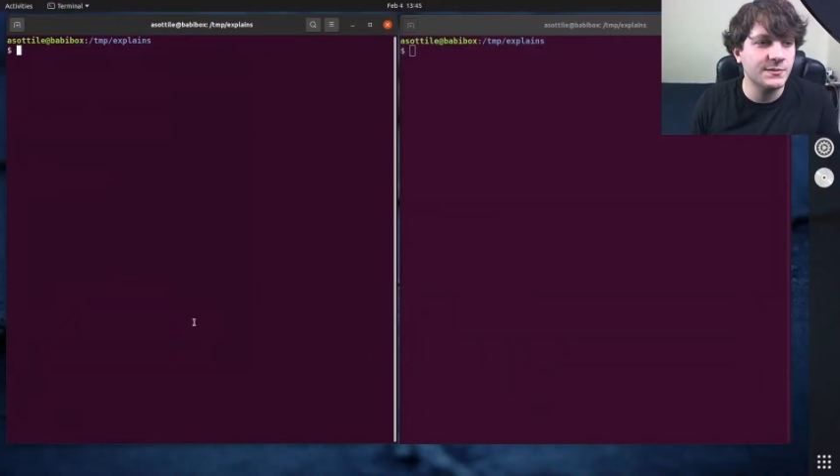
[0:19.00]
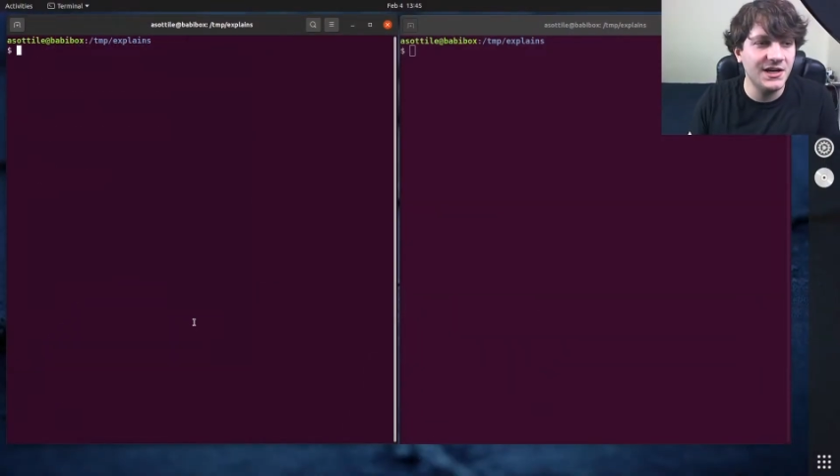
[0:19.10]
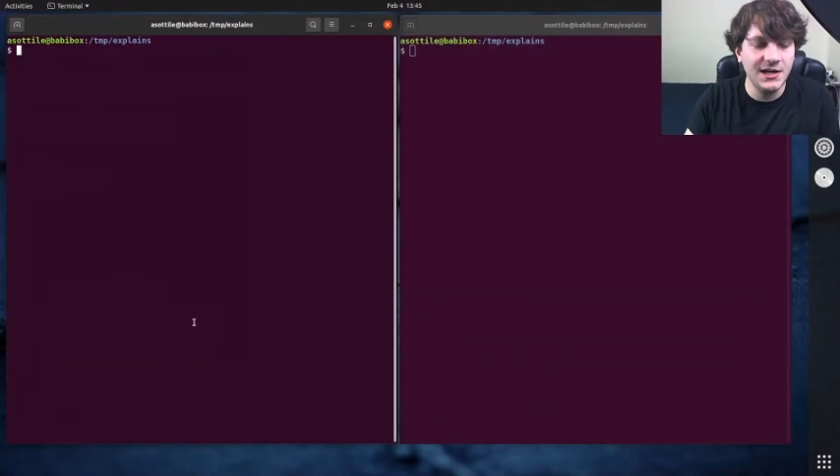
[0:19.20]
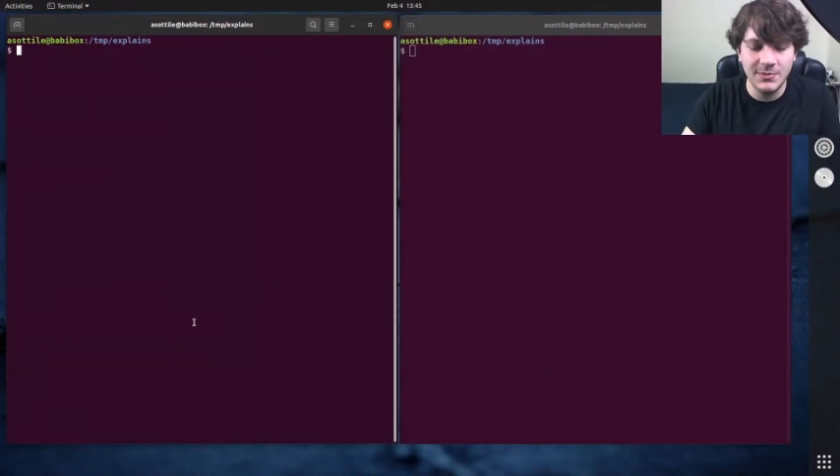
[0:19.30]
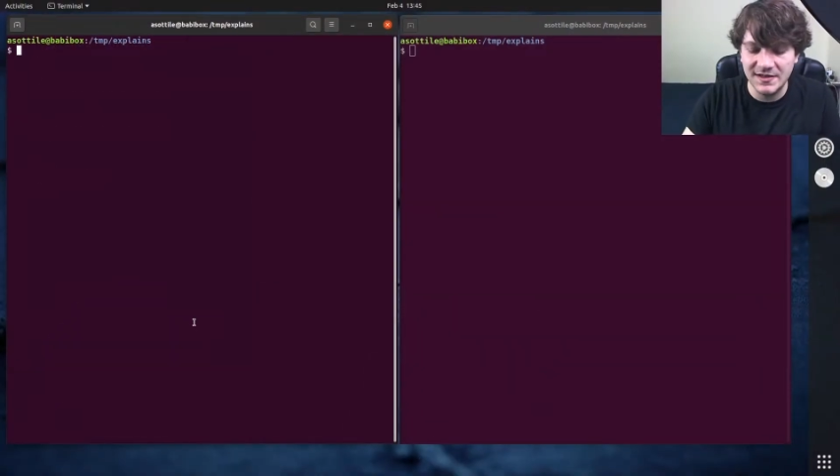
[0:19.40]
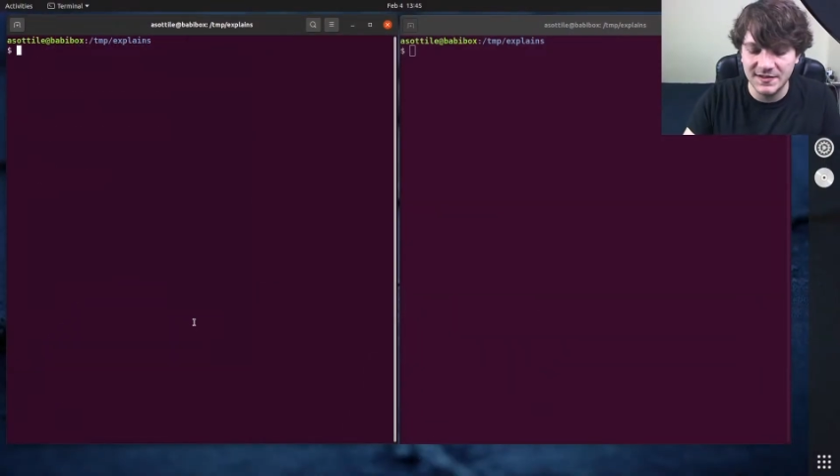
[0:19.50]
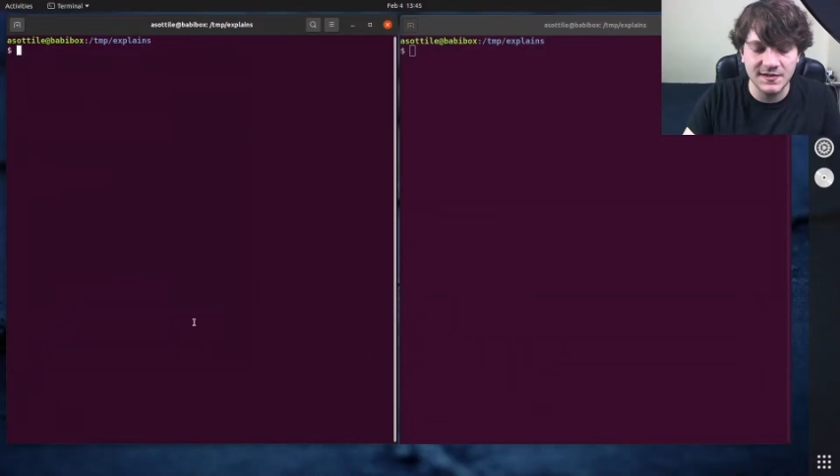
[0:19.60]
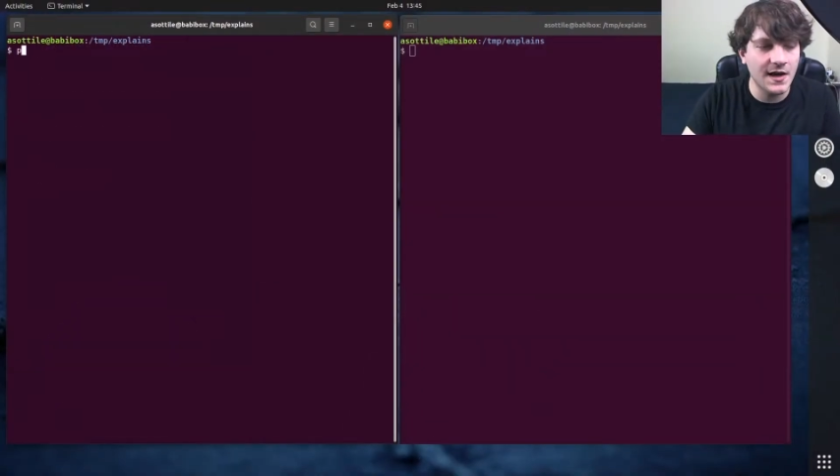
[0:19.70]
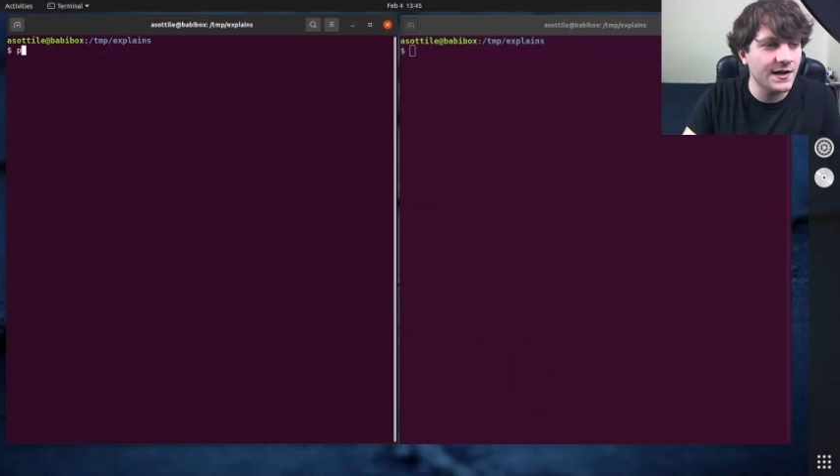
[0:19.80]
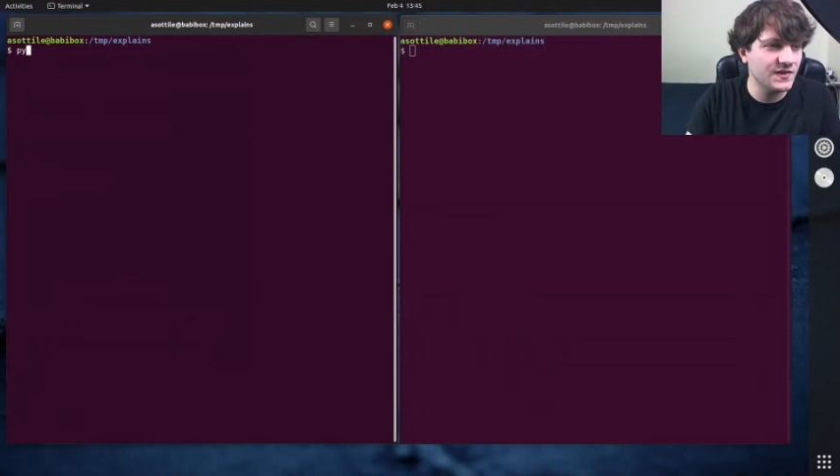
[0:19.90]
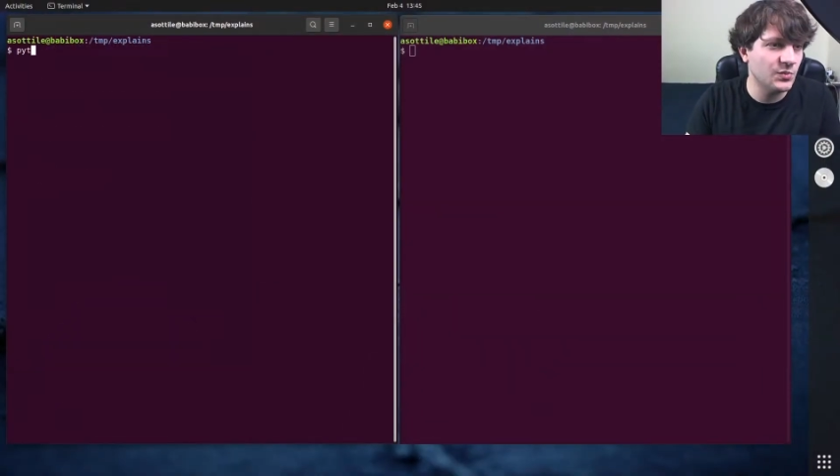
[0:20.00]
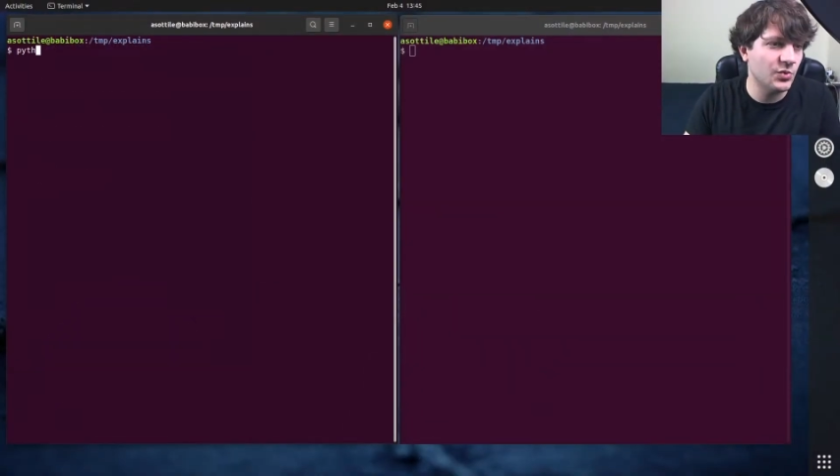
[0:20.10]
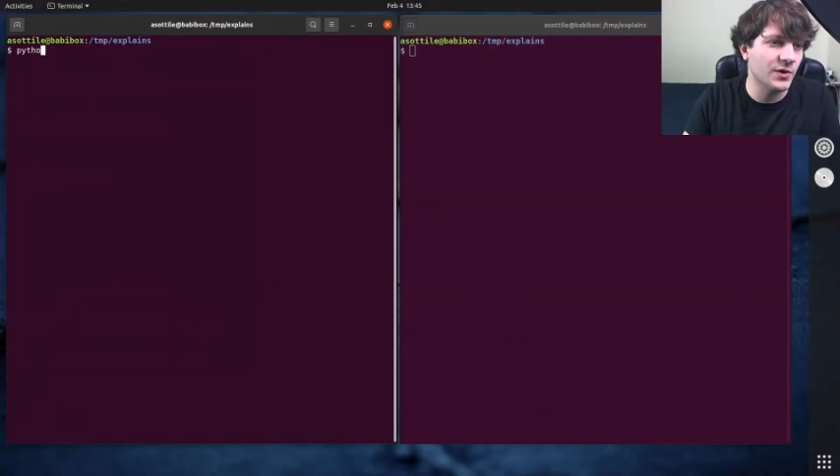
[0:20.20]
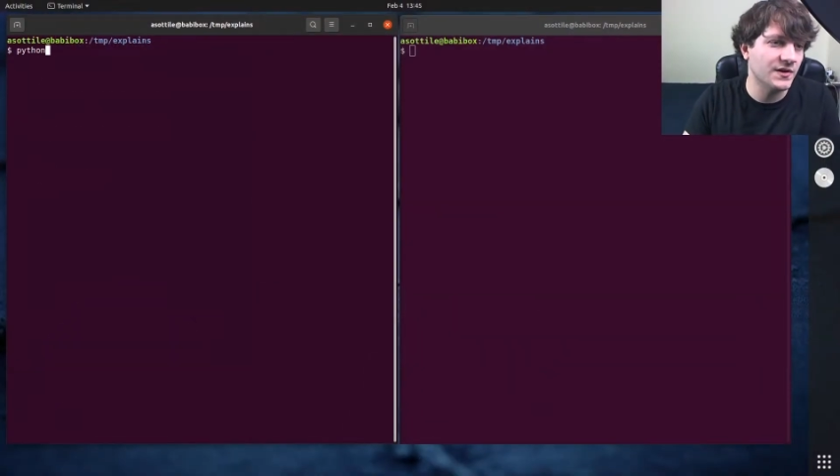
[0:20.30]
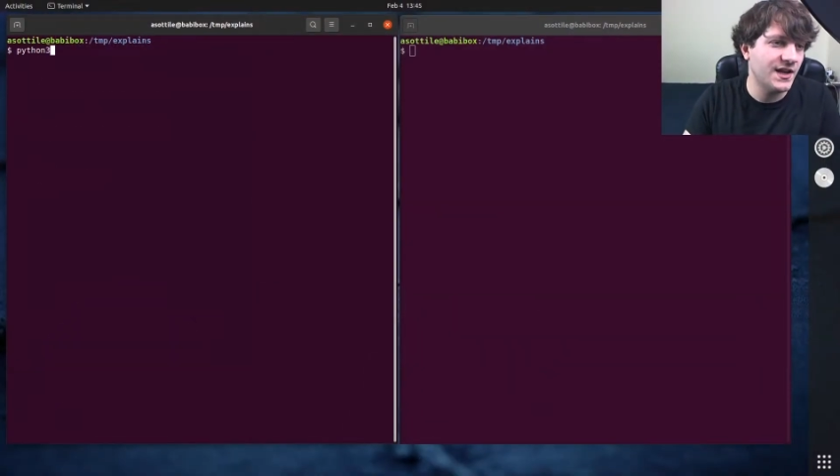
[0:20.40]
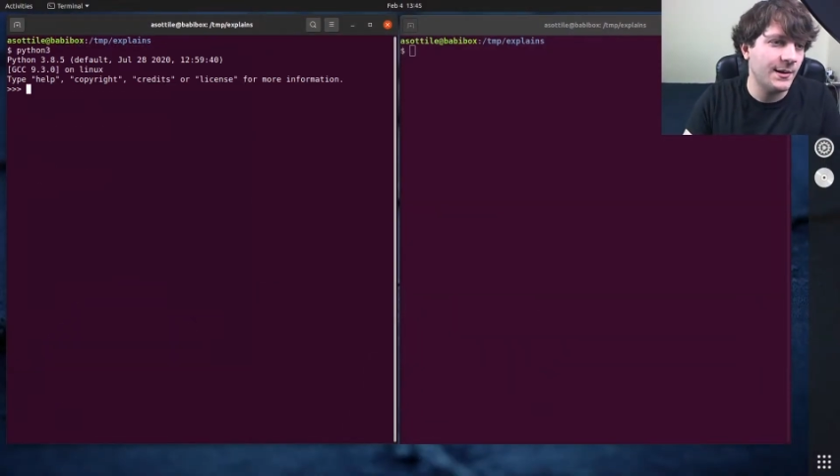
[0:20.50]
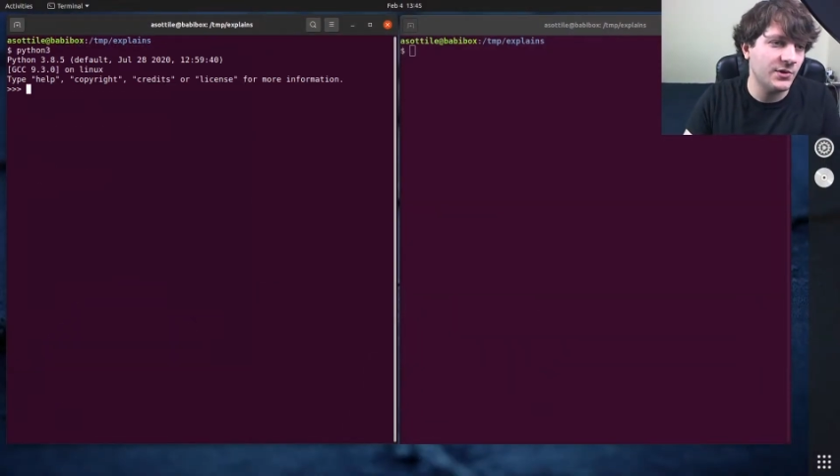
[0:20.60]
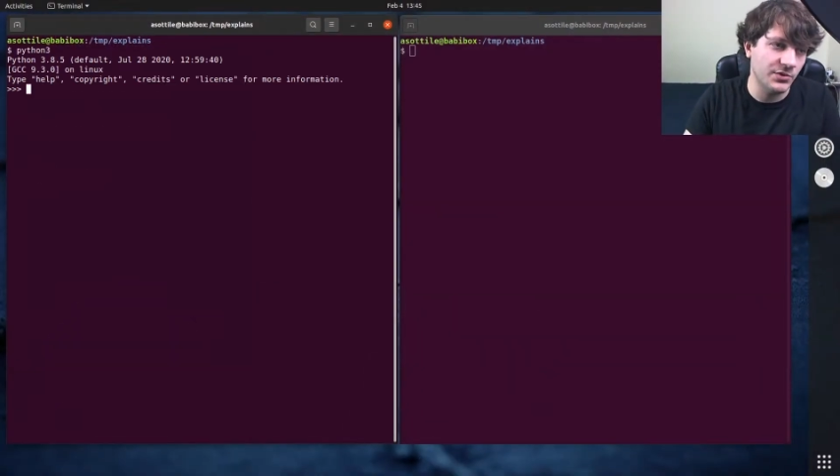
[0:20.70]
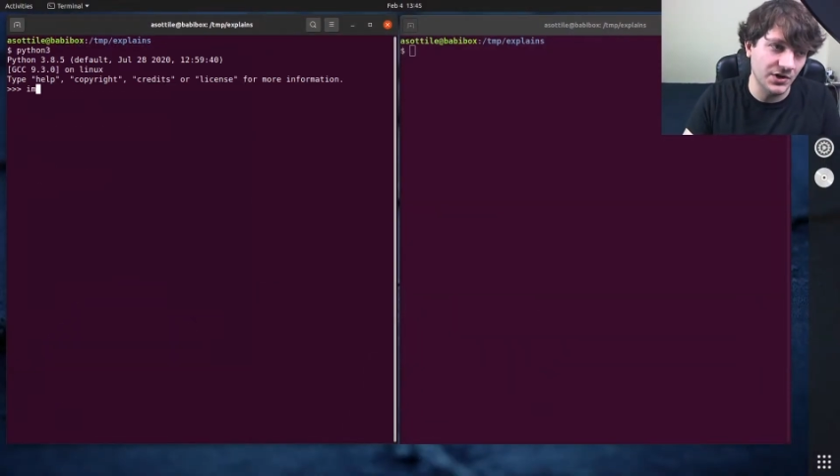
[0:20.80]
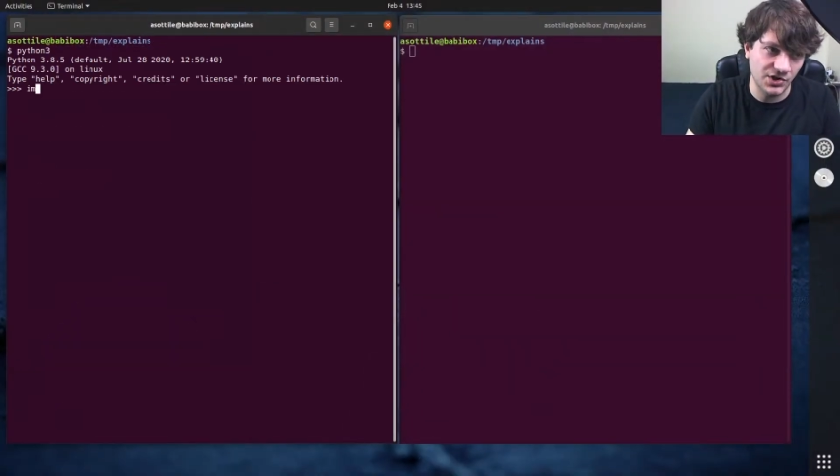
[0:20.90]
PDB does not support tab
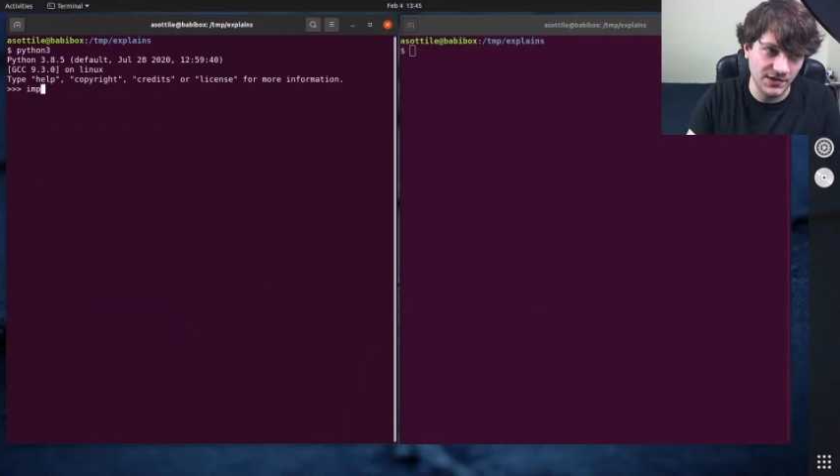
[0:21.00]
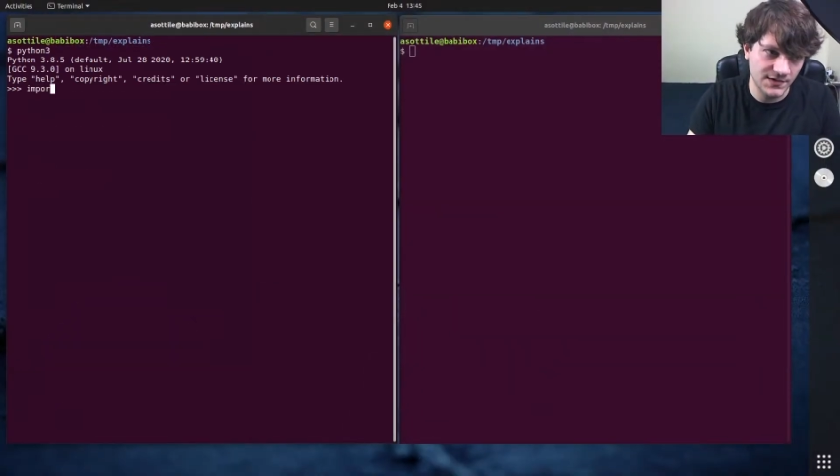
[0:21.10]
completion.